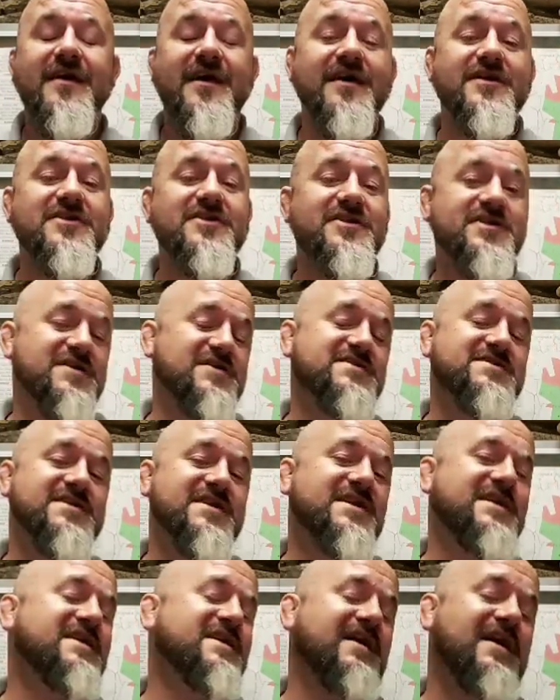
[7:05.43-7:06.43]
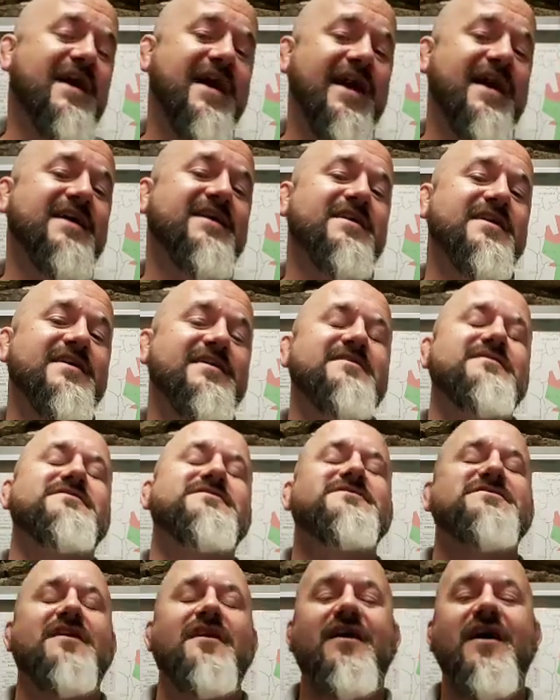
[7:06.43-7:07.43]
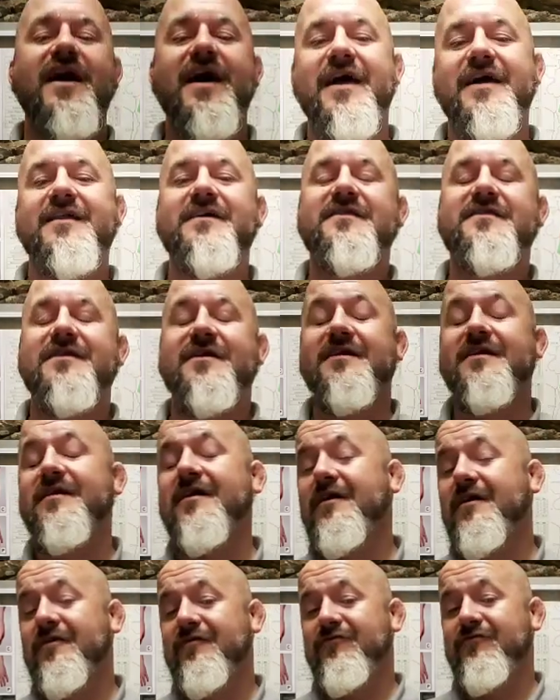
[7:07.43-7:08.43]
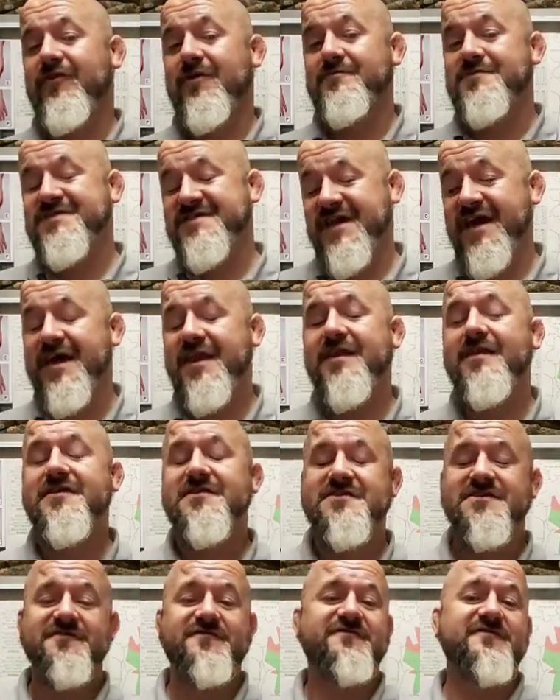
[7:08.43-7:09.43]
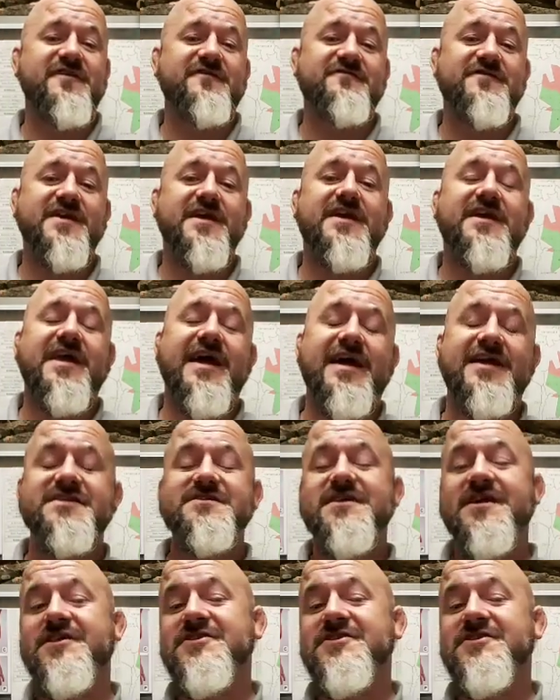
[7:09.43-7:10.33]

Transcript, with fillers: and usually her egg yields are anything from 10 to 15 eggs,